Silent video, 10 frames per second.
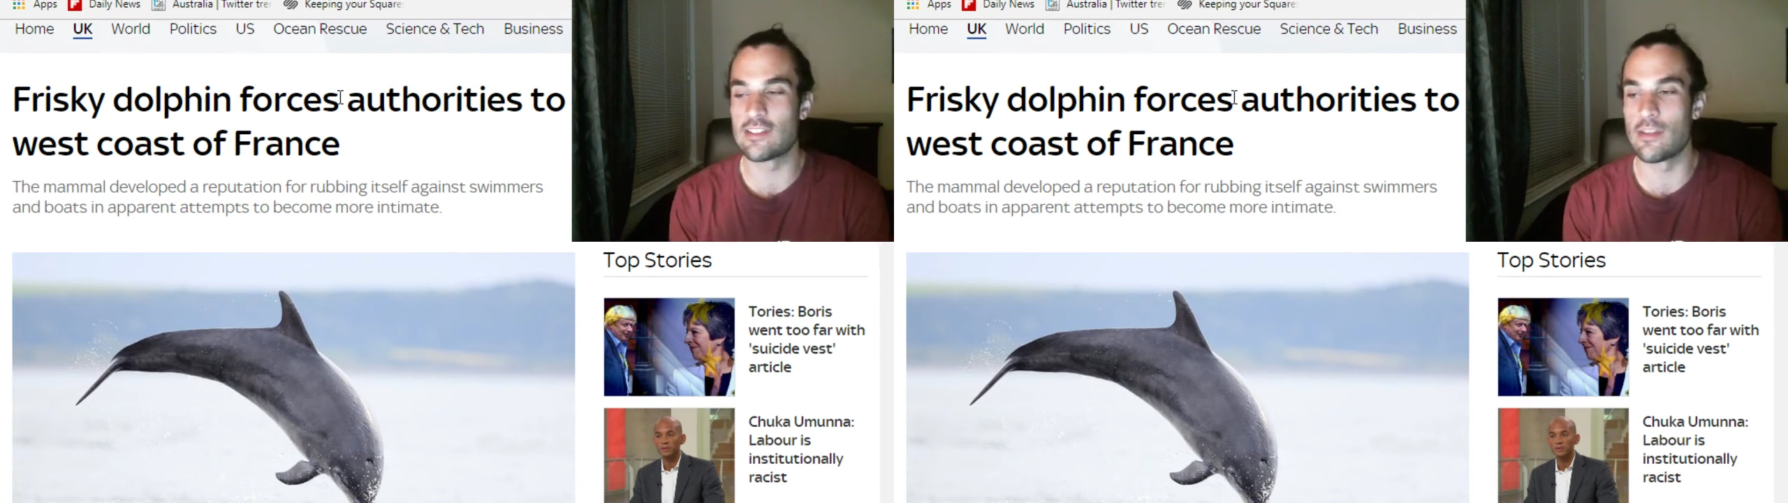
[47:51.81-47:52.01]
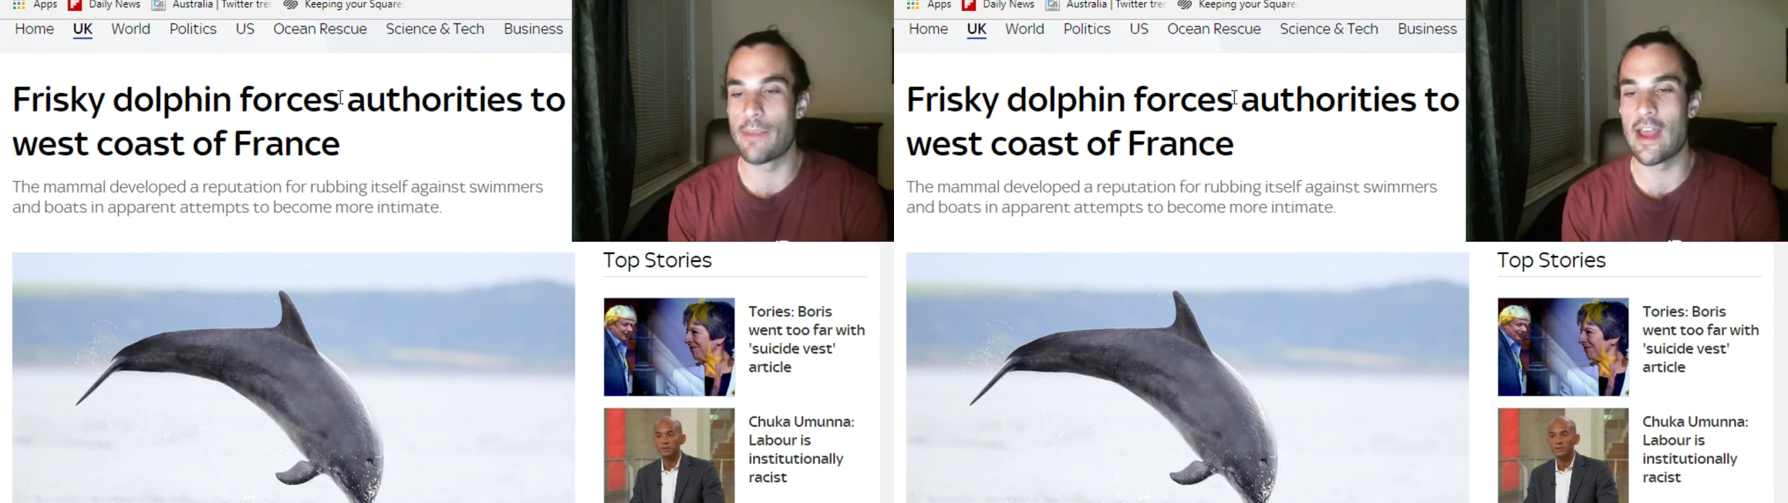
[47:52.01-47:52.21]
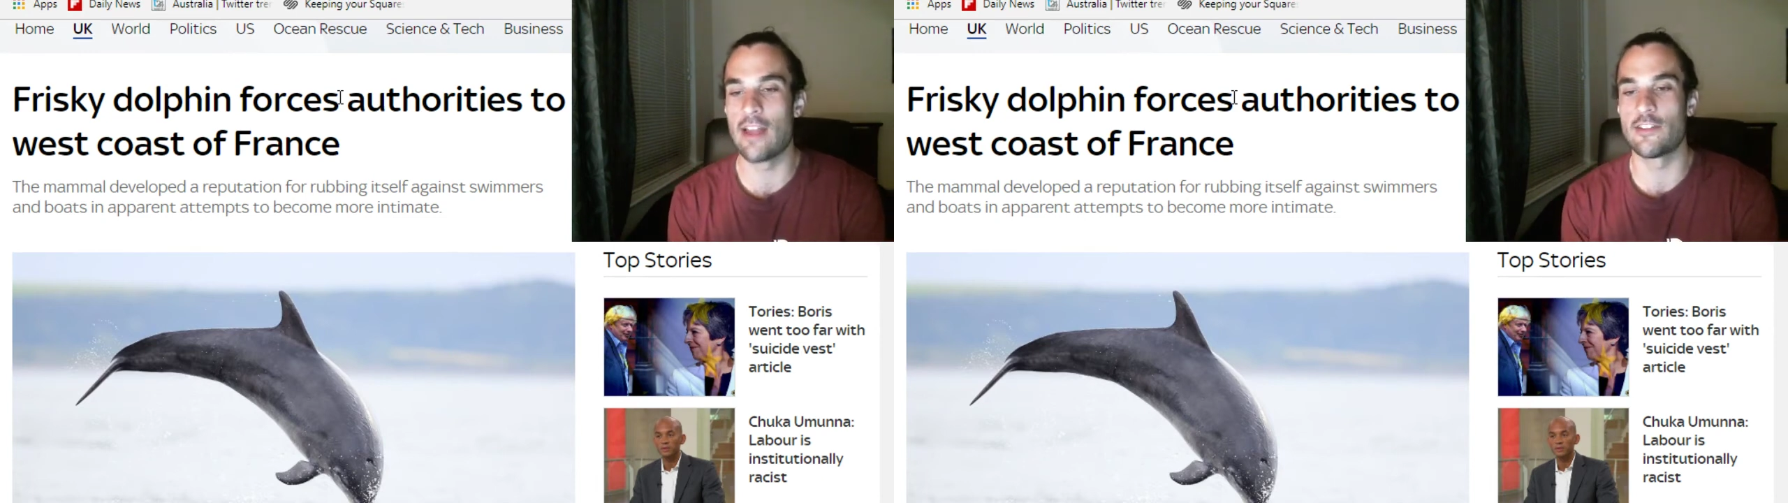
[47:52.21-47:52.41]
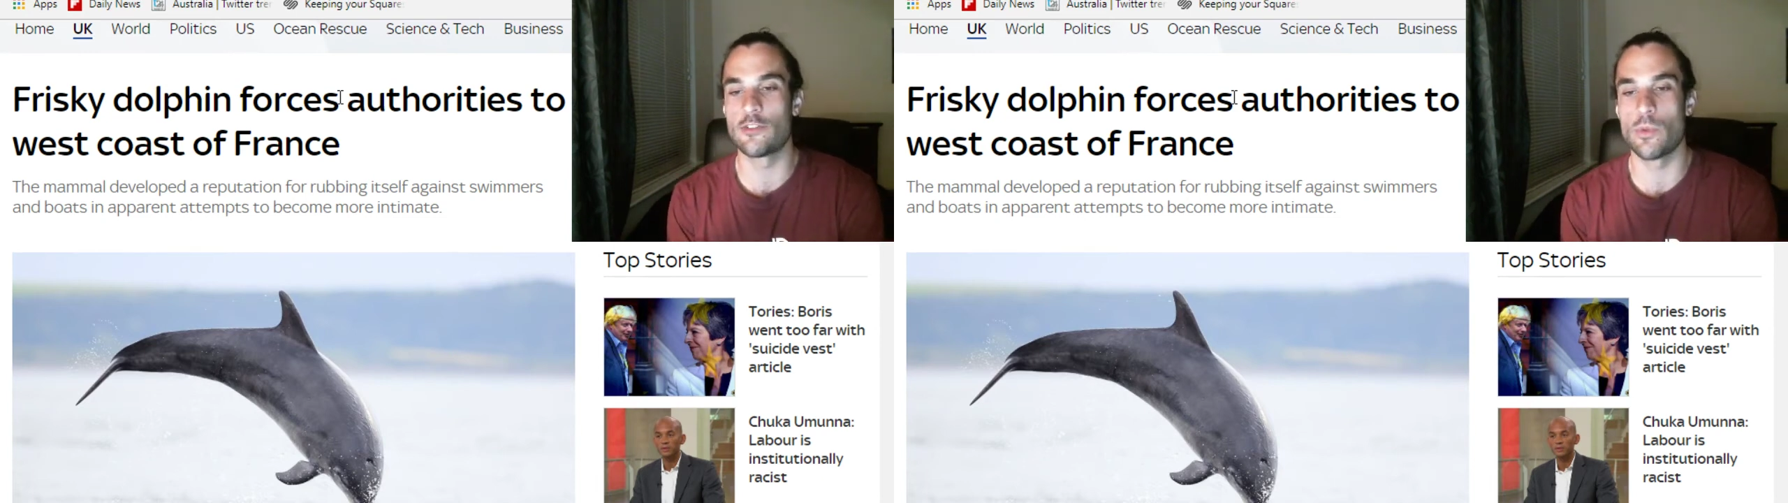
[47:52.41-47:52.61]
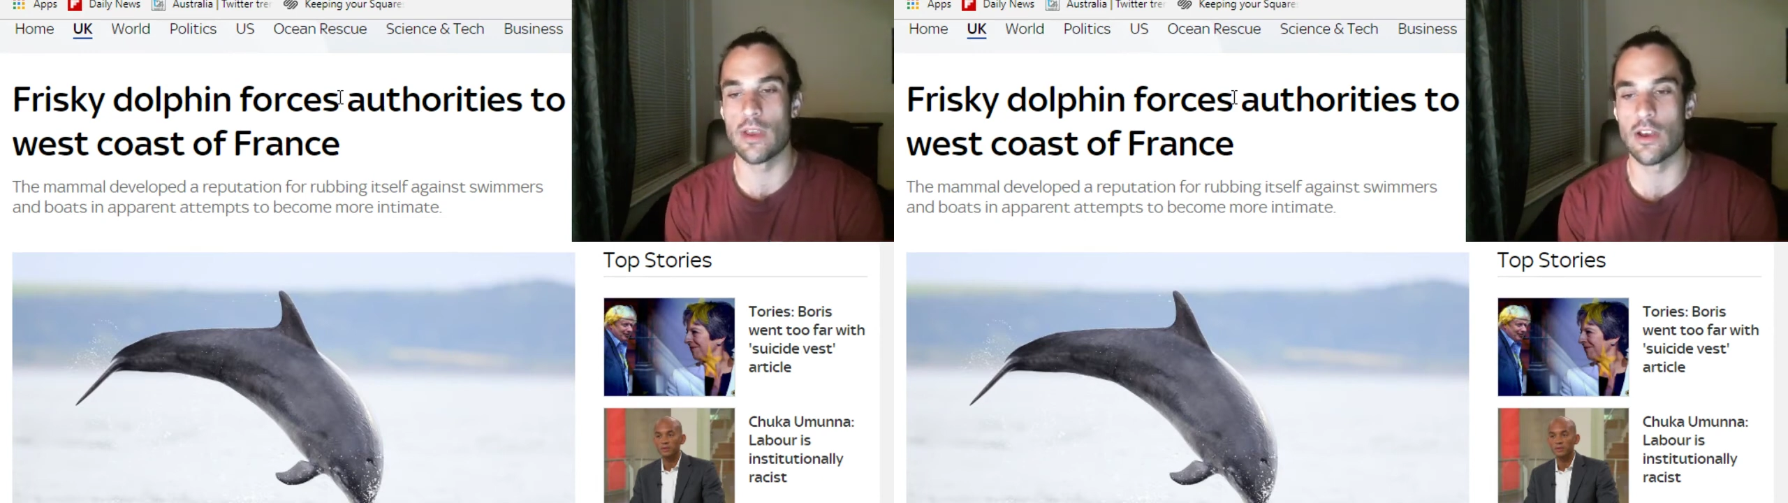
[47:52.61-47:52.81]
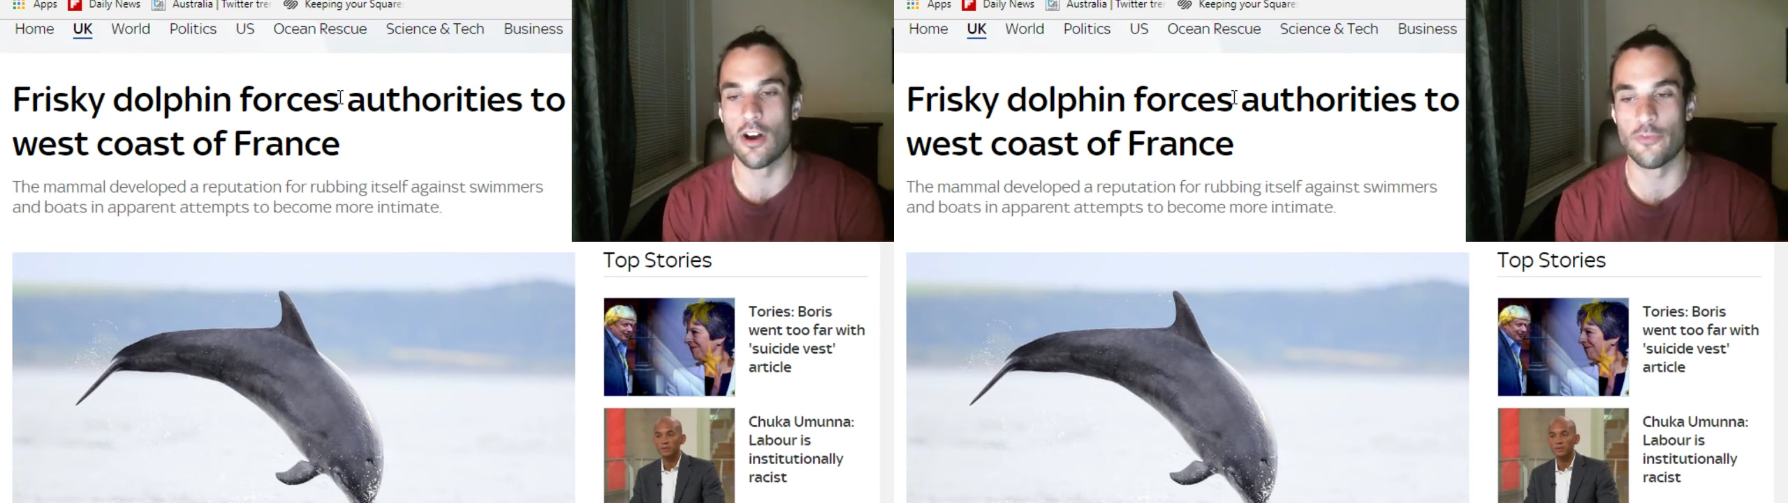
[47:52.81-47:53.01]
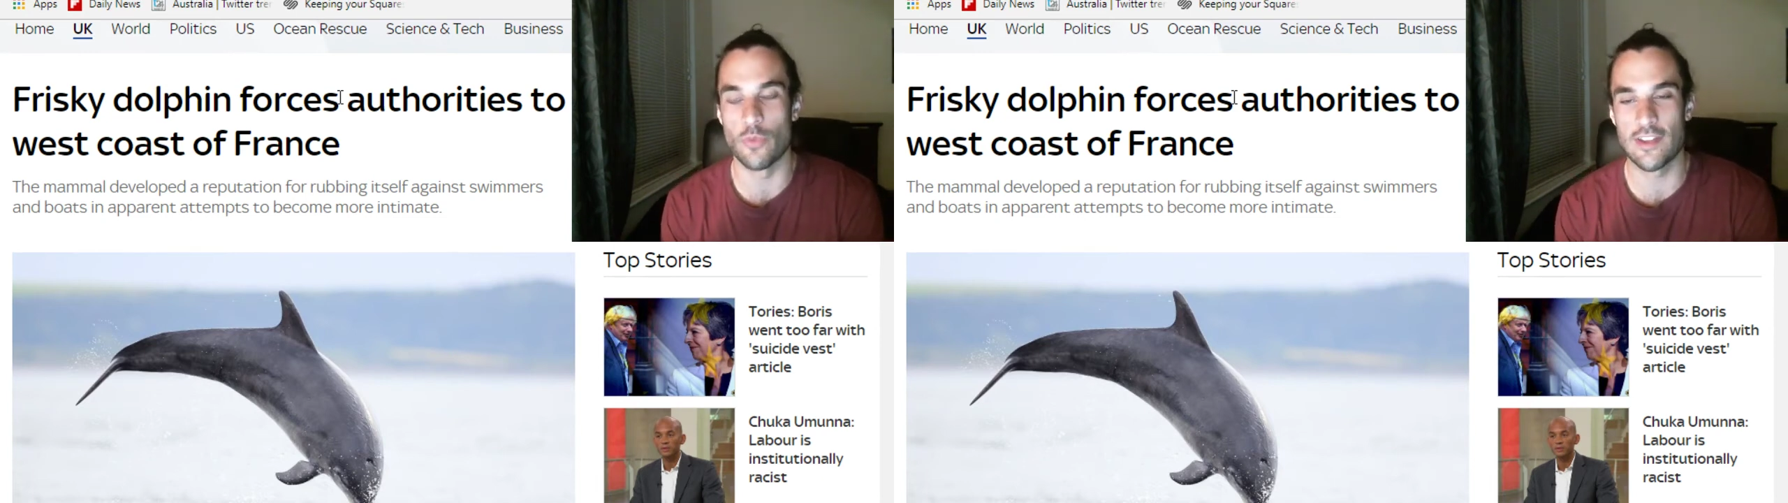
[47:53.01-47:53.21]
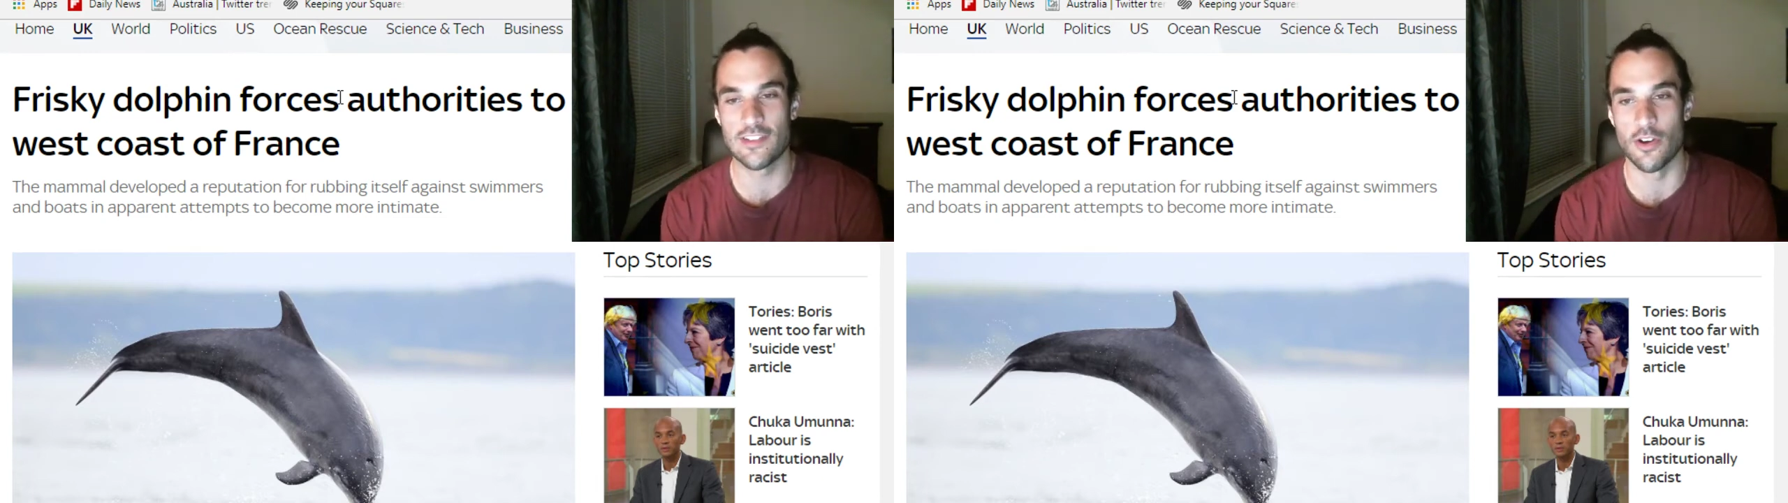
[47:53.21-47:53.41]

to ban swimming off west